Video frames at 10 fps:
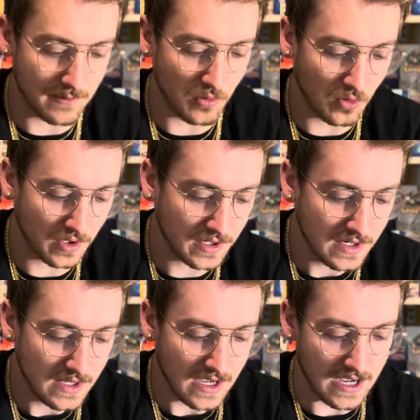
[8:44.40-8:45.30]
more.
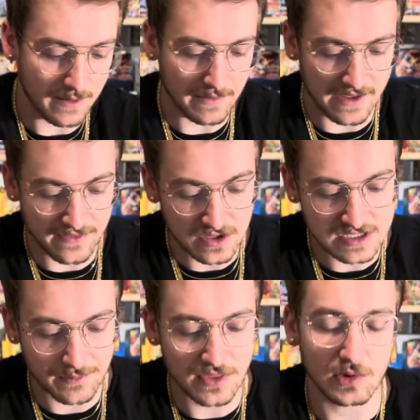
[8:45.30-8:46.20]
And they're
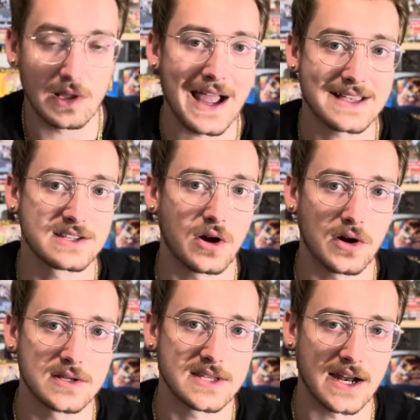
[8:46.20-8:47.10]
some of the last
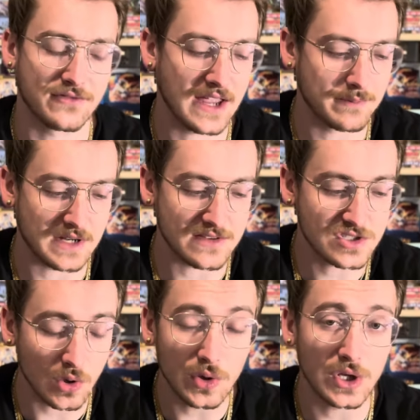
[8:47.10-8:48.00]
cards that I've kept. I've
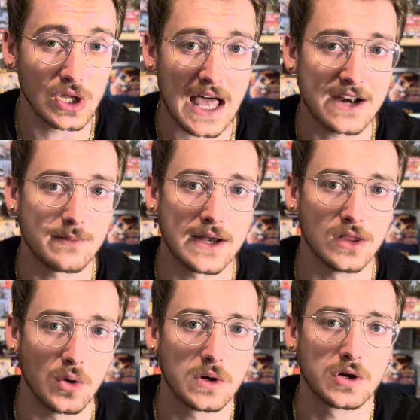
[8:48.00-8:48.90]
sold a lot of my
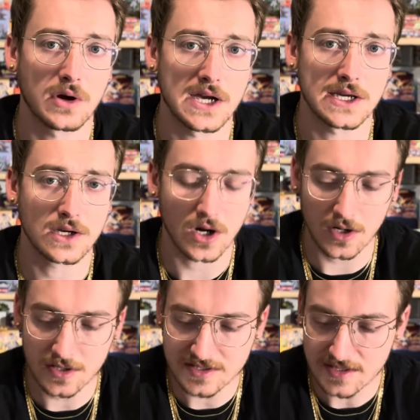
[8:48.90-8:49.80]
lower graded
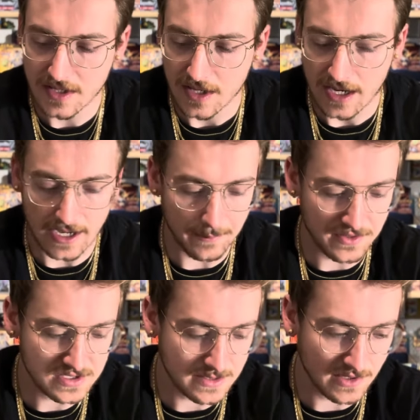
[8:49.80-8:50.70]
cards, but
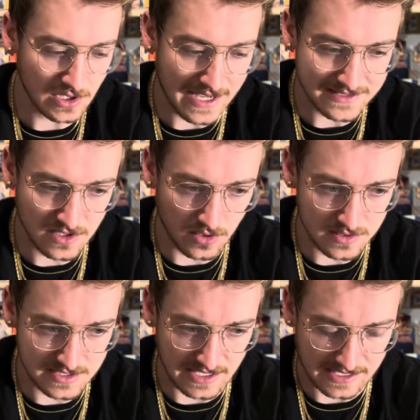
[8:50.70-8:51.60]
they're some of the last
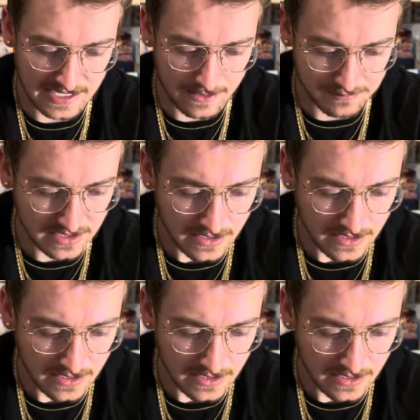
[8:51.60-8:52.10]
cards that I kept.